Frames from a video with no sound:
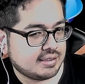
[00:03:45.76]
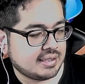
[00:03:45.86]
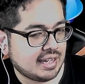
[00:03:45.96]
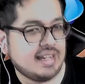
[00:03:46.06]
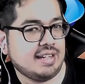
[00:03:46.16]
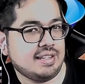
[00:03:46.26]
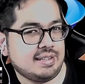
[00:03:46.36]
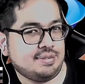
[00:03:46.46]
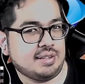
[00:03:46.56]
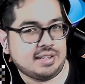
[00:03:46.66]
That
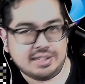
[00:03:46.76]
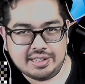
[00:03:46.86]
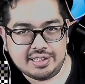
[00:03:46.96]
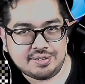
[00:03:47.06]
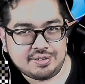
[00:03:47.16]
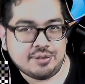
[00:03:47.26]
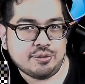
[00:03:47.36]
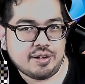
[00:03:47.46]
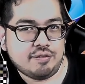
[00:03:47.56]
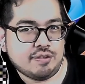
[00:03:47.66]
is like an
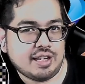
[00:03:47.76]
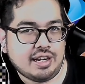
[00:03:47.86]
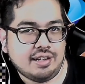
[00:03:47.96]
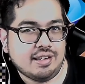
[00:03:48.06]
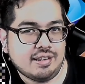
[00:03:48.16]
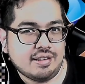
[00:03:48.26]
instant red flag.